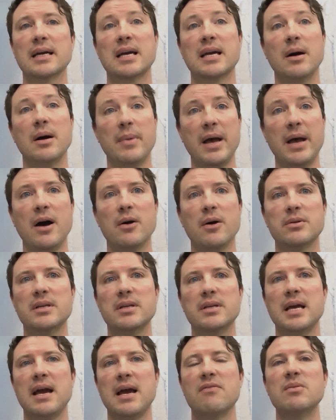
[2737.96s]
come out,
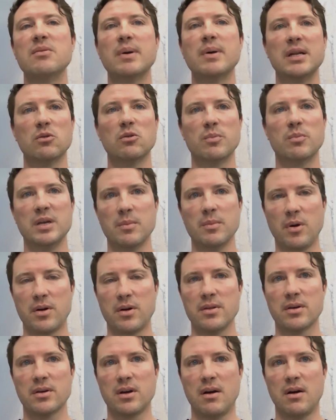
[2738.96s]
everybody will be a part of
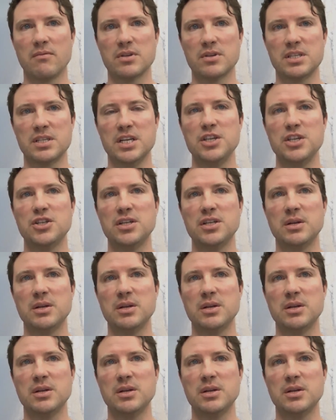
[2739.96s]
the conversation